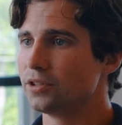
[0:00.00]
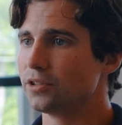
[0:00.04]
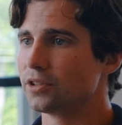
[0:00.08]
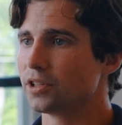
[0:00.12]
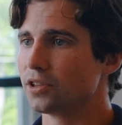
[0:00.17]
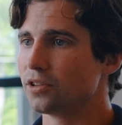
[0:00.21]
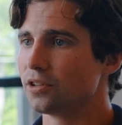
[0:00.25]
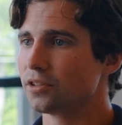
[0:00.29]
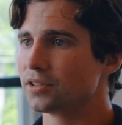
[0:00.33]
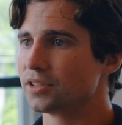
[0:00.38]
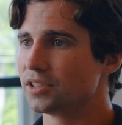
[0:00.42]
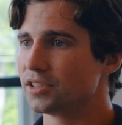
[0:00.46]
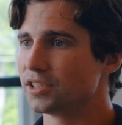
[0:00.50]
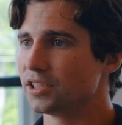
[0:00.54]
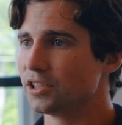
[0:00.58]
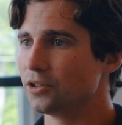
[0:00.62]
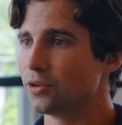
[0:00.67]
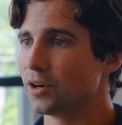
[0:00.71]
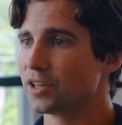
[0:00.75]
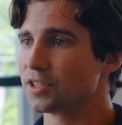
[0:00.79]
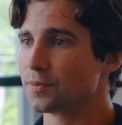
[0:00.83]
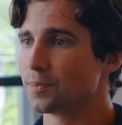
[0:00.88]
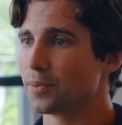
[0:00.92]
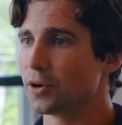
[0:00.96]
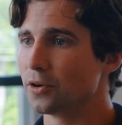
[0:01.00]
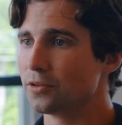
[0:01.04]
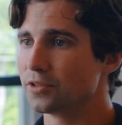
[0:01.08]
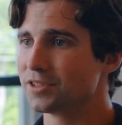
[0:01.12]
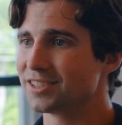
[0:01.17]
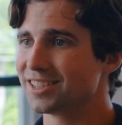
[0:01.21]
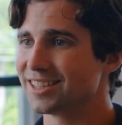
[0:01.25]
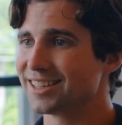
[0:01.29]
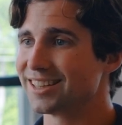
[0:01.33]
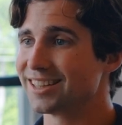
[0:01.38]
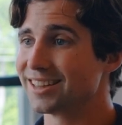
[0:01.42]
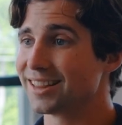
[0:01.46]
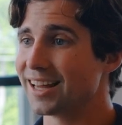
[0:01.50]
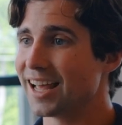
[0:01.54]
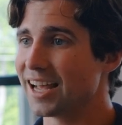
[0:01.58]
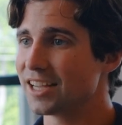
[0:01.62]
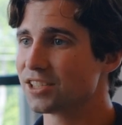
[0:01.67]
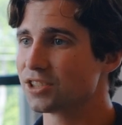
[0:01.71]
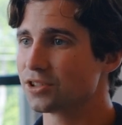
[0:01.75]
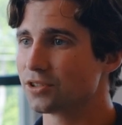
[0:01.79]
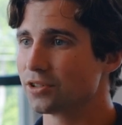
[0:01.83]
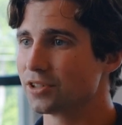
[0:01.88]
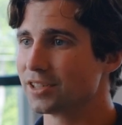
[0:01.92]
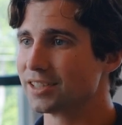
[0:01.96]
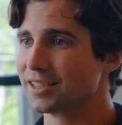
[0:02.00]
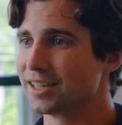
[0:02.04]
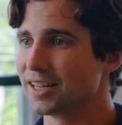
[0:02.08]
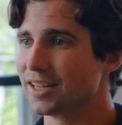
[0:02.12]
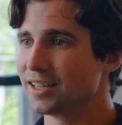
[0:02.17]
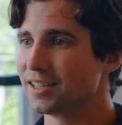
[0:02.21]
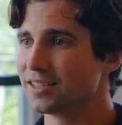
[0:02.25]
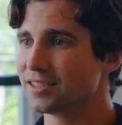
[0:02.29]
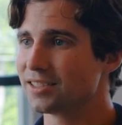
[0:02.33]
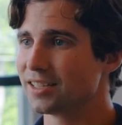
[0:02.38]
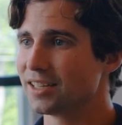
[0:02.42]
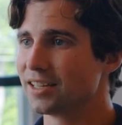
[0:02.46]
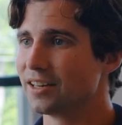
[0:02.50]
you can look to see who has posted in the last 30 days,